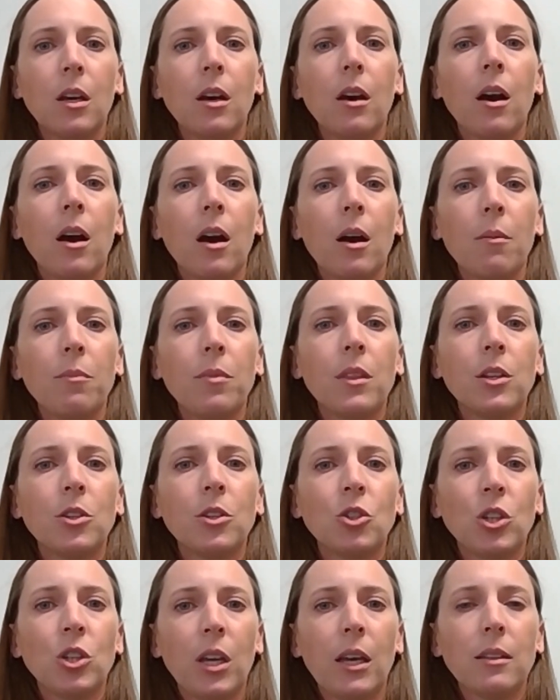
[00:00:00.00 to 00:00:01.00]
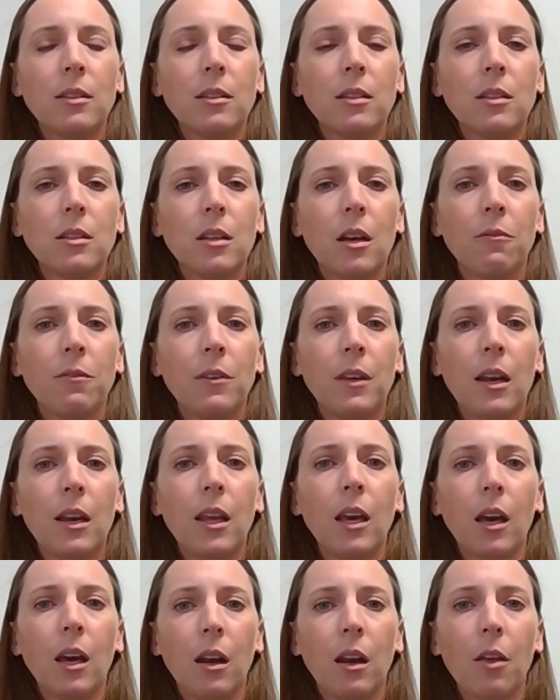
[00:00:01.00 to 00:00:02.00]
The chances of
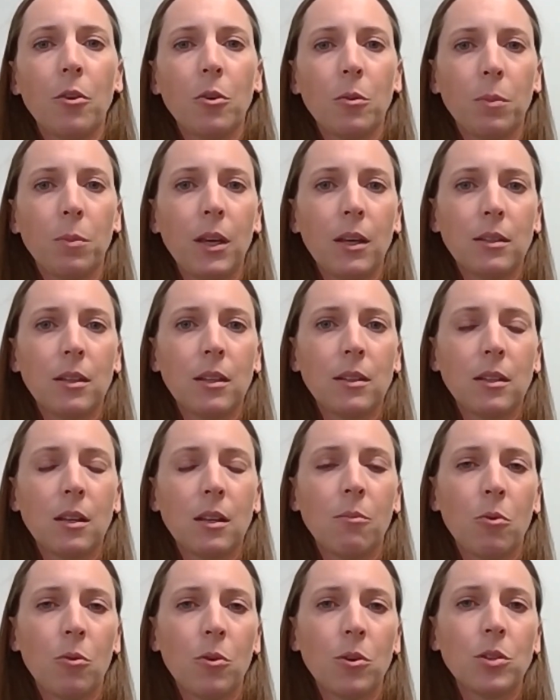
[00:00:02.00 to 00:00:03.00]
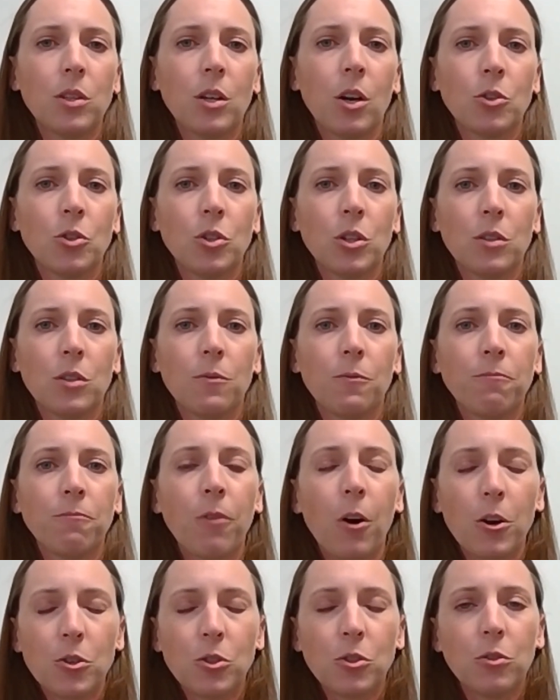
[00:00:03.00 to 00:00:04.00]
getting another PSSM horse are just
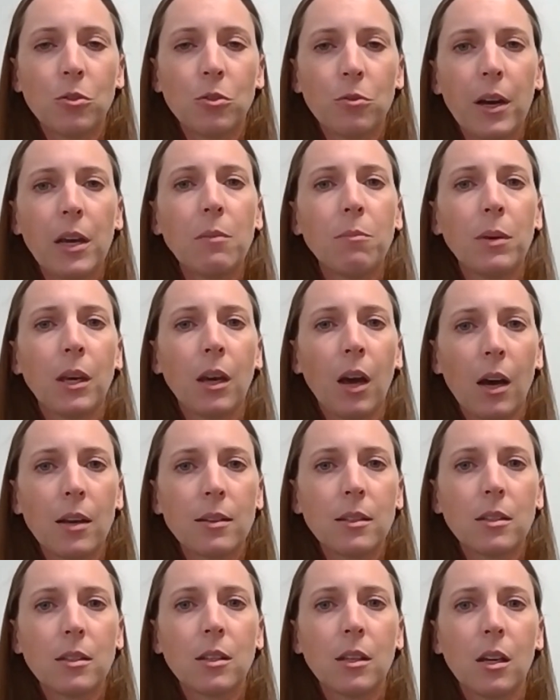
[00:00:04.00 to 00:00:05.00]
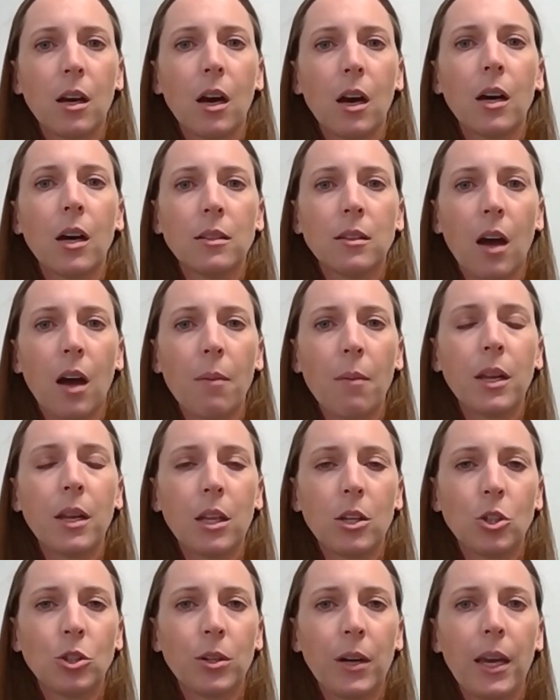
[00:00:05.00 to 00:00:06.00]
far too great because it's a
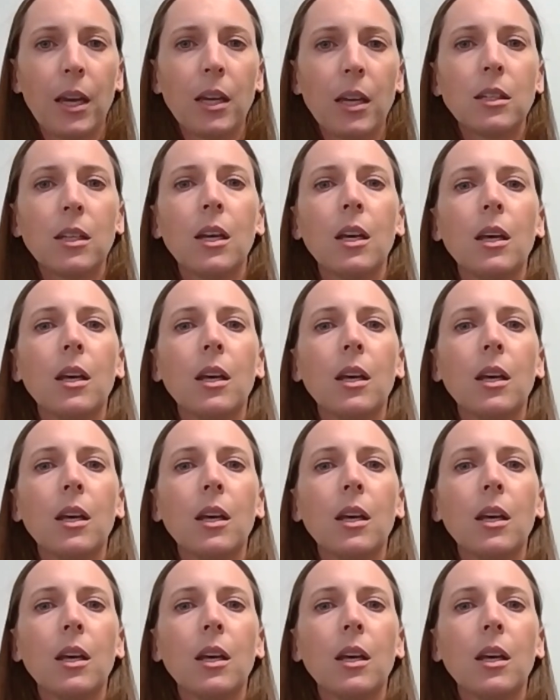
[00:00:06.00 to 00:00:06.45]
dominant trait.